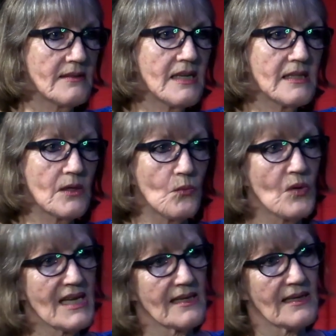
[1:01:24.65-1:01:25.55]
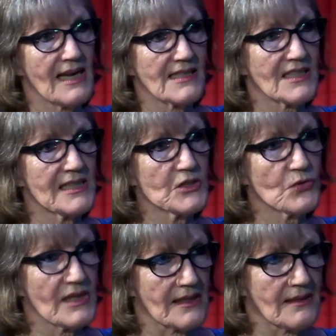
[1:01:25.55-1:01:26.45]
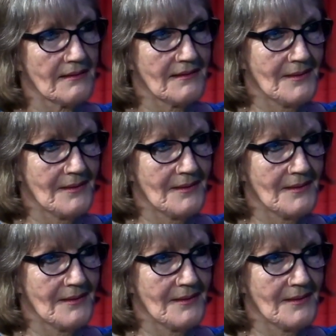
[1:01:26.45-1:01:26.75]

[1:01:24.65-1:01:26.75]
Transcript: think that we can actually trick